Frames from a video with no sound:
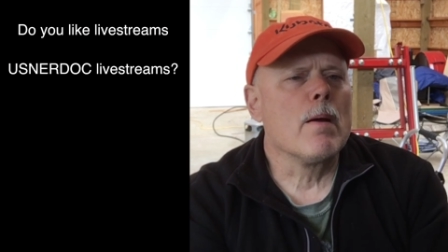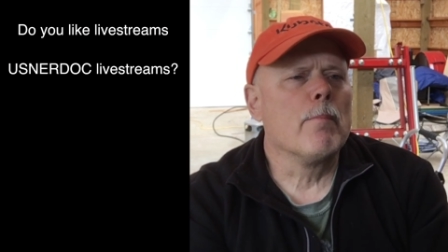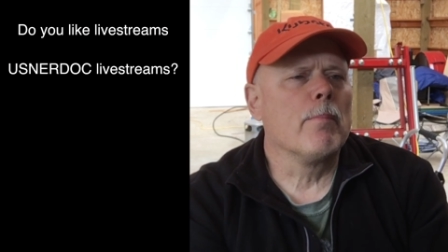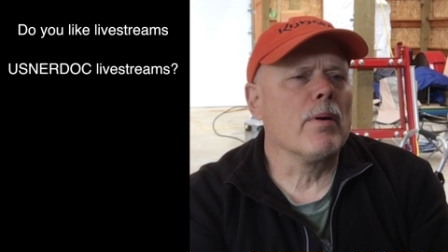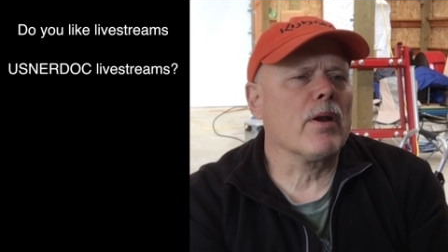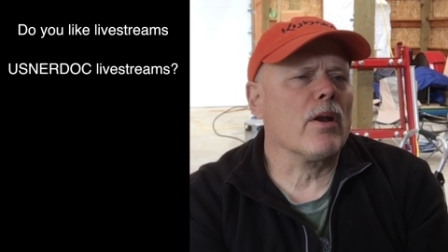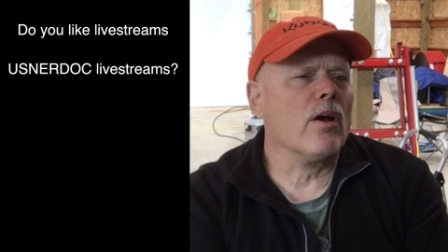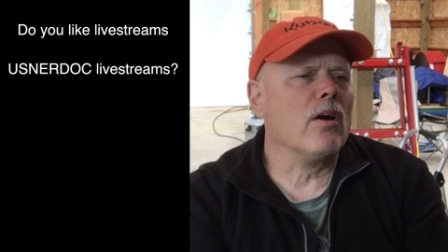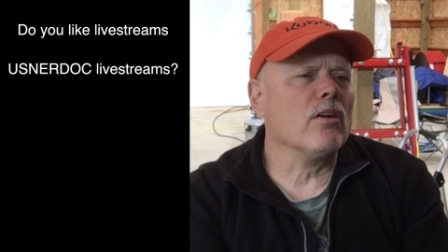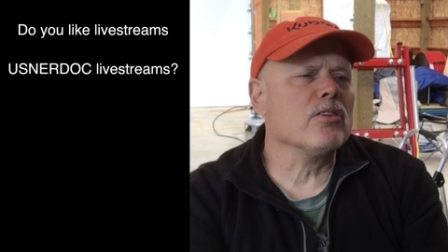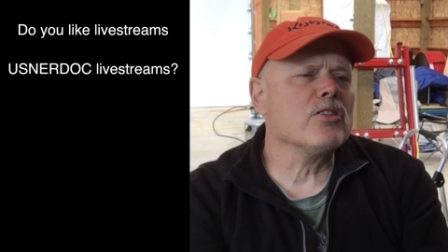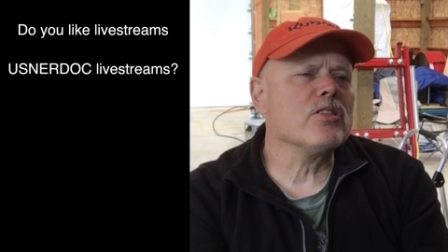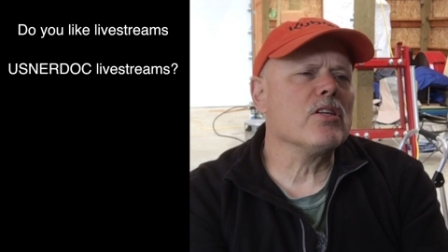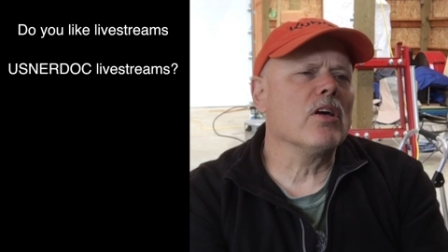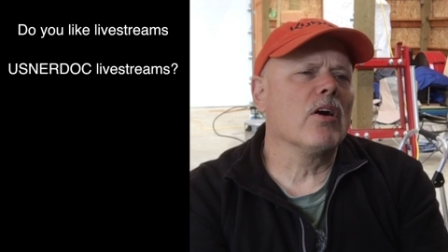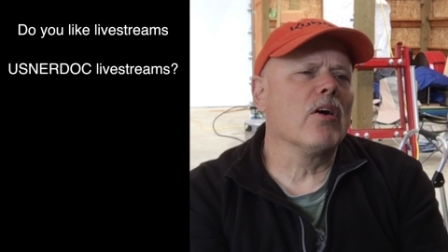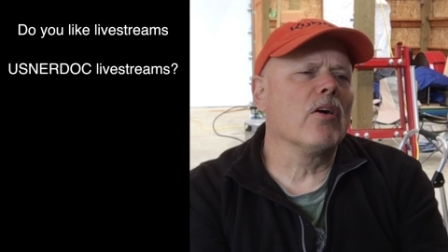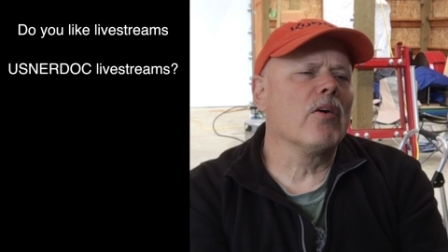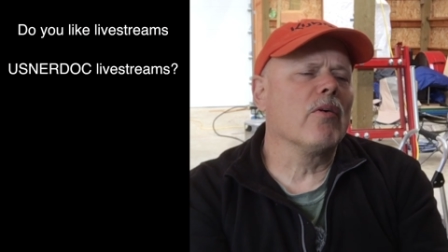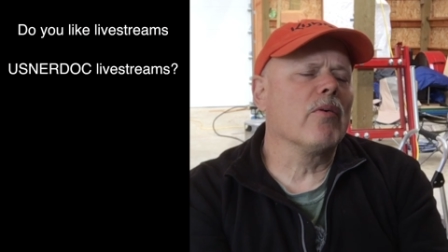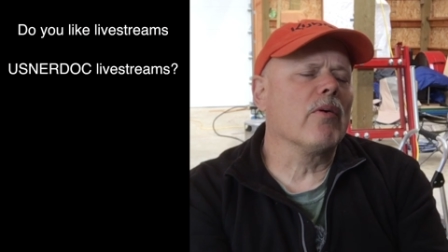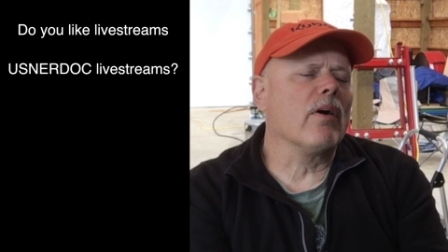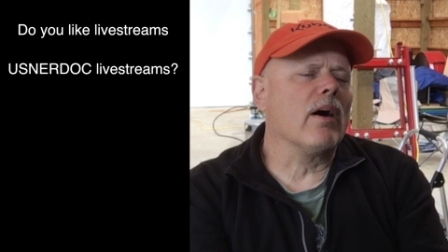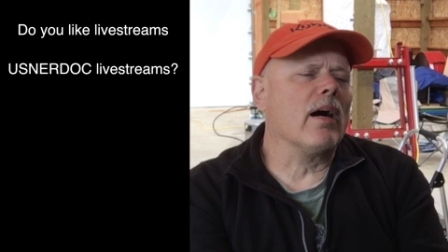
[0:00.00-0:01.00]
But
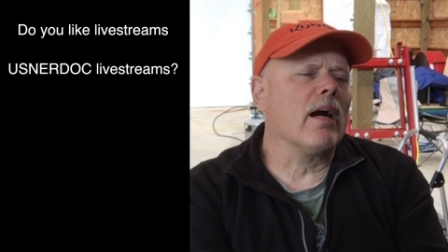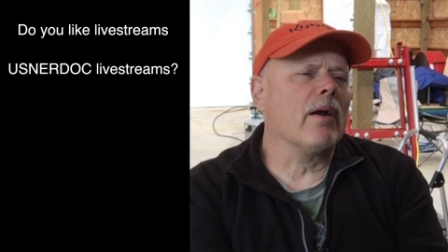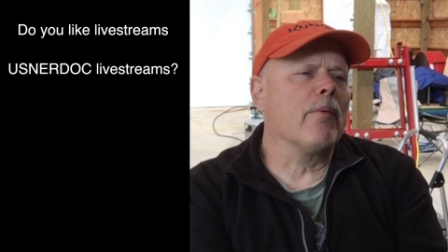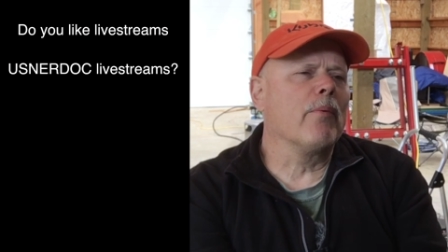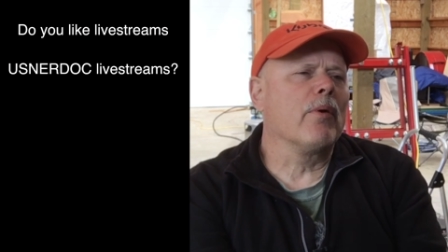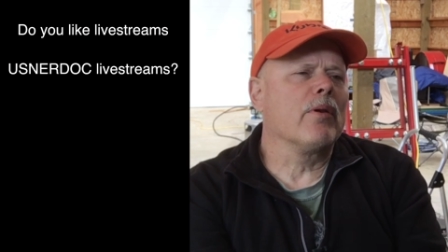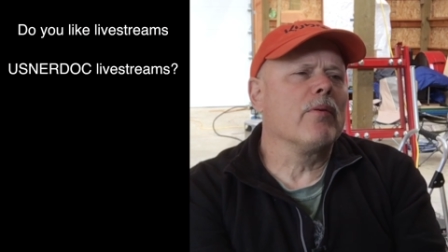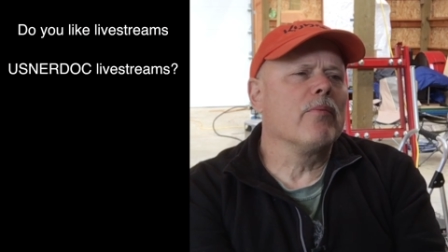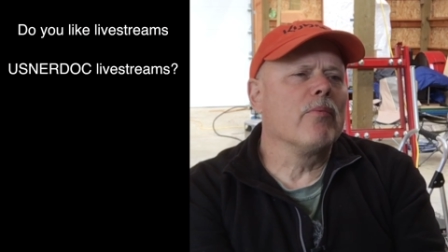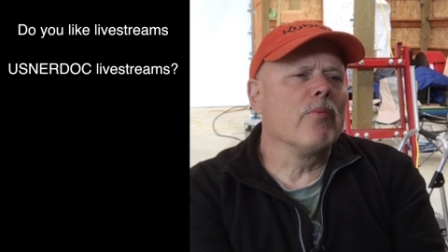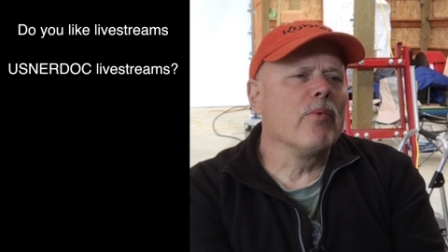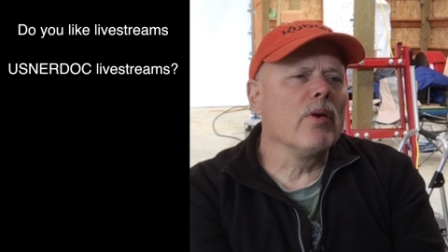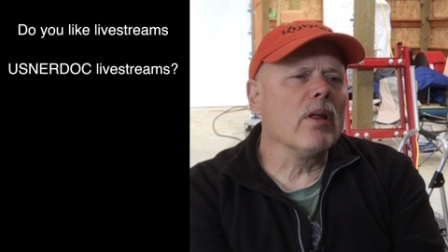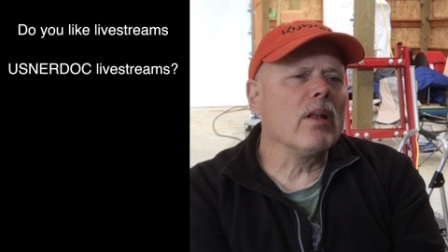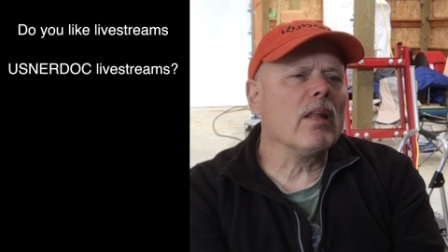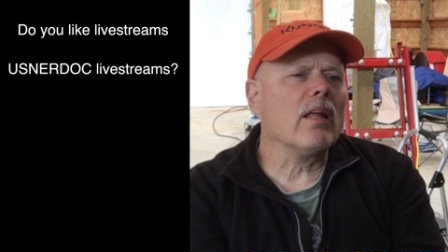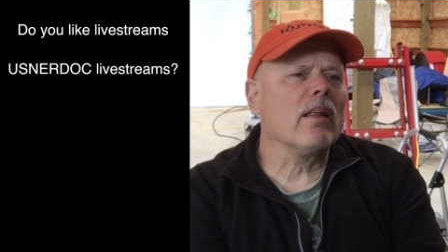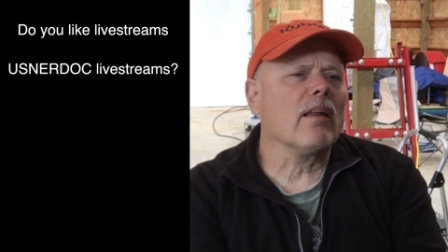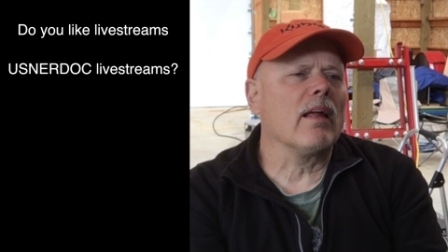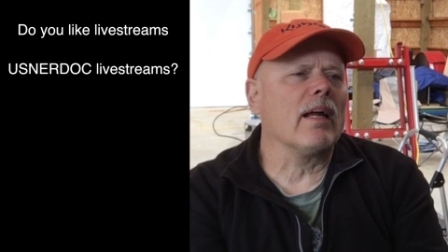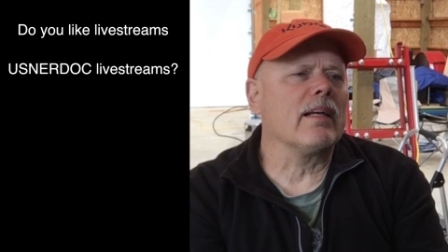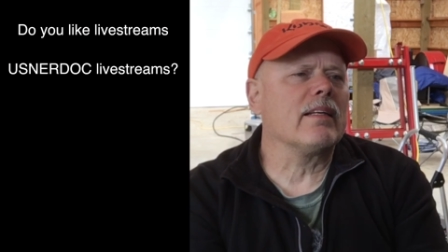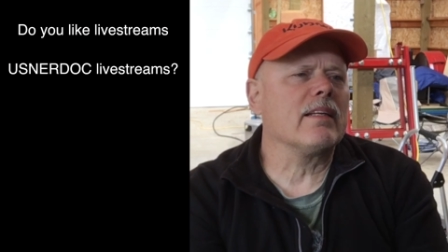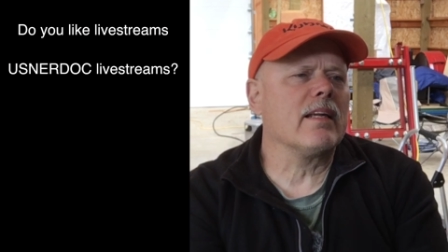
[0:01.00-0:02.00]
also, I would
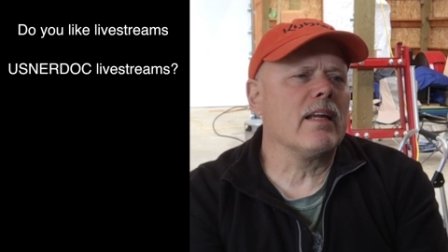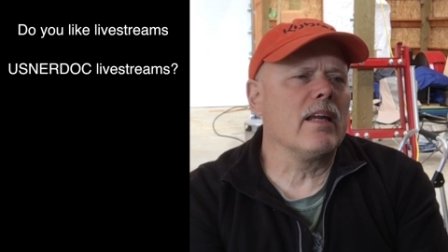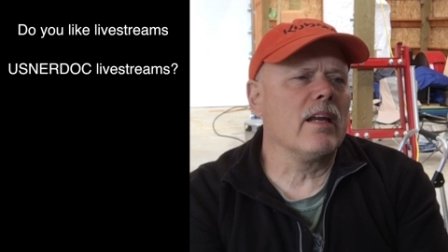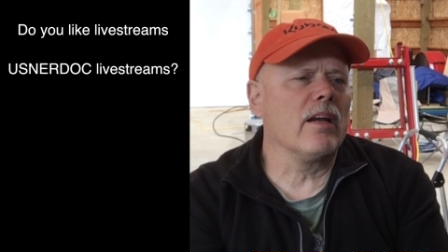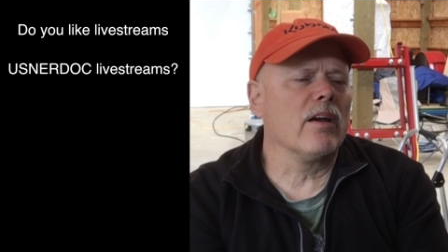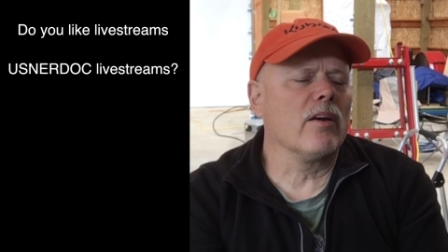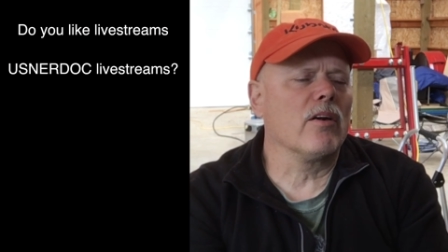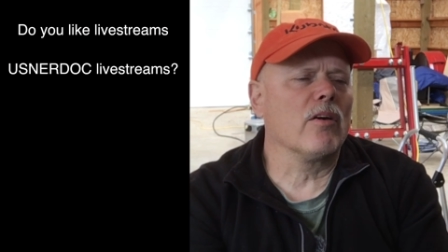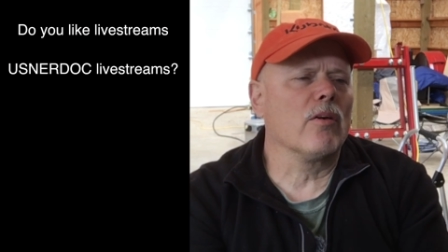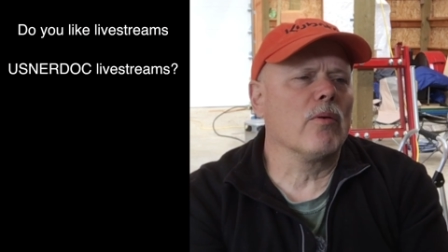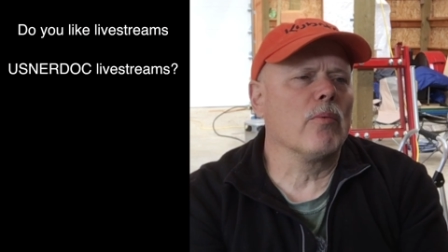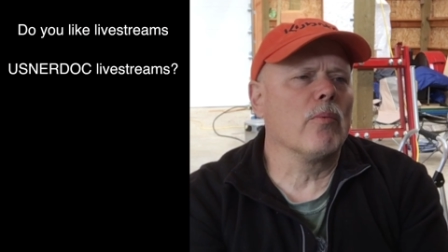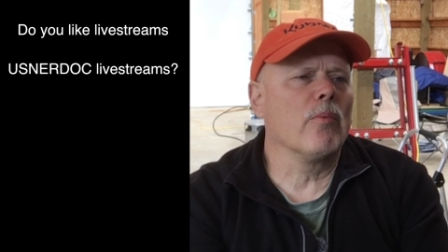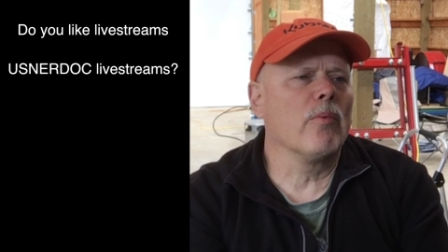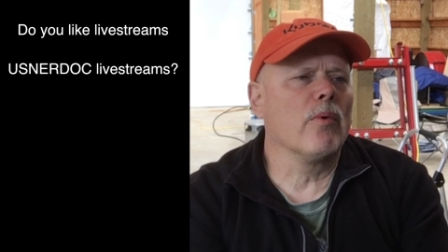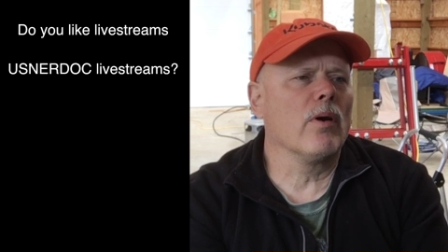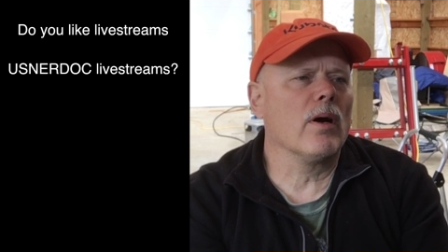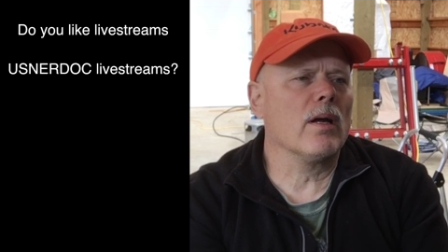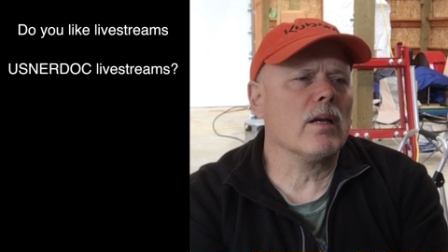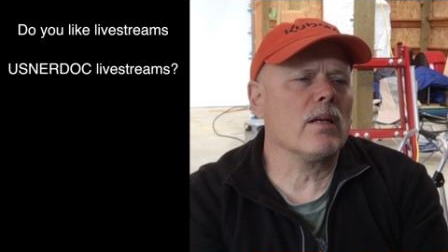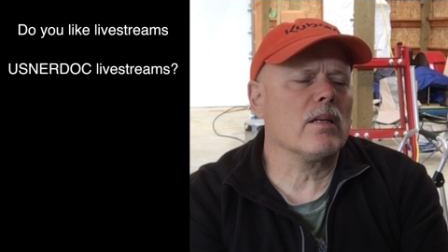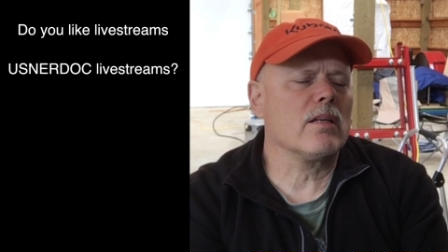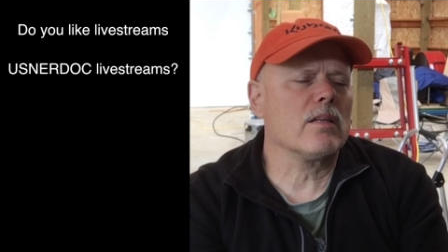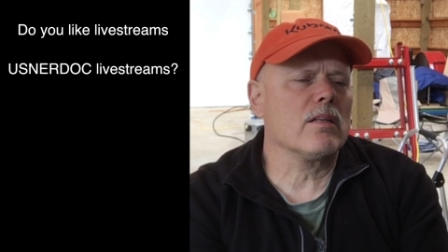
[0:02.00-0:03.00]
really like to hear
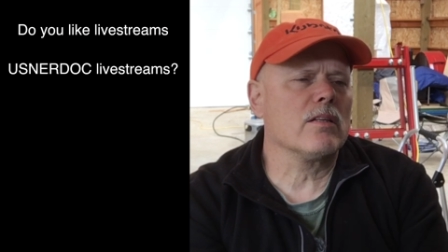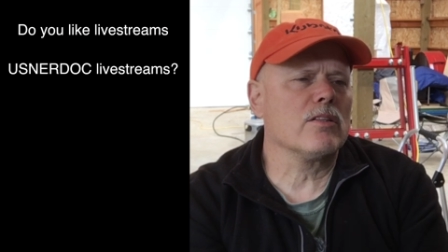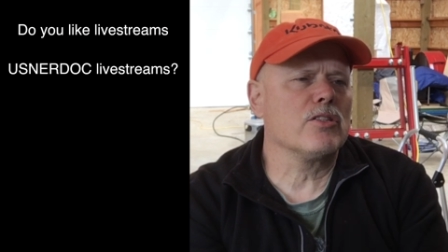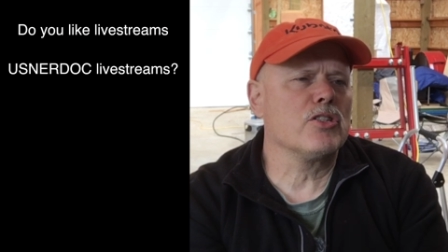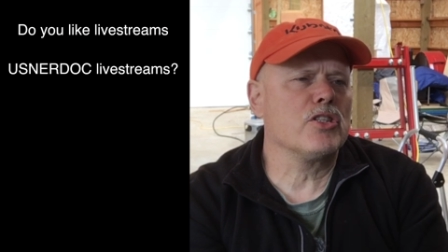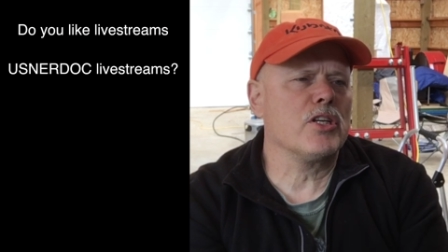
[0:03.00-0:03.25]
what